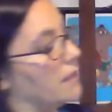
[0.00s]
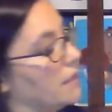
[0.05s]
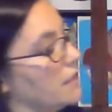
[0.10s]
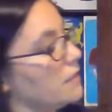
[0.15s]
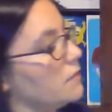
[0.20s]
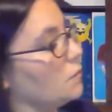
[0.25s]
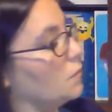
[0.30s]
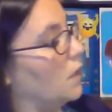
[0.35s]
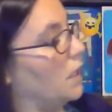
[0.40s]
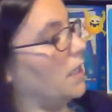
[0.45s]

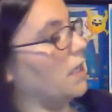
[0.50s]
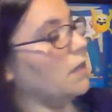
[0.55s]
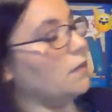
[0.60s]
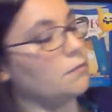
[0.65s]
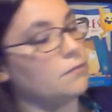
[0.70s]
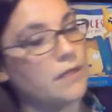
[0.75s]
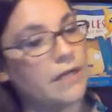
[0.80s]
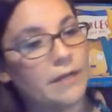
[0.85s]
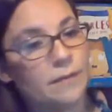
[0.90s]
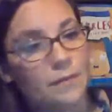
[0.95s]
this one,
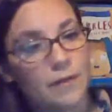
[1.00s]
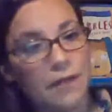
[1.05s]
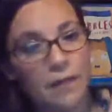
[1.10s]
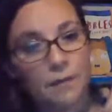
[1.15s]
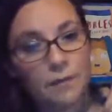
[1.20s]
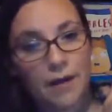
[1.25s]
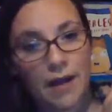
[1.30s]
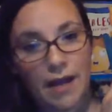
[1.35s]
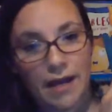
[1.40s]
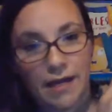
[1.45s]
Red,
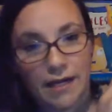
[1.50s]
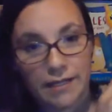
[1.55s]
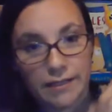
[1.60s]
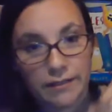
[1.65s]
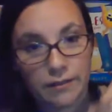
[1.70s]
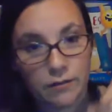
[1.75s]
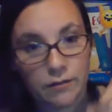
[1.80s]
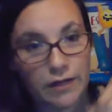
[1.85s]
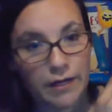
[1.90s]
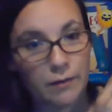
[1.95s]
Red, Red,
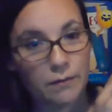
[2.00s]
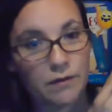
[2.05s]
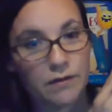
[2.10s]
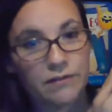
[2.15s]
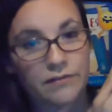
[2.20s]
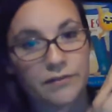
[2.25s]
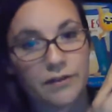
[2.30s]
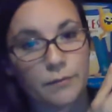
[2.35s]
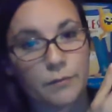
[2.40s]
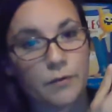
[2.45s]
is a great
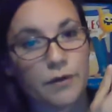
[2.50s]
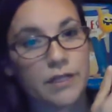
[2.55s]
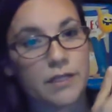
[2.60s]
one for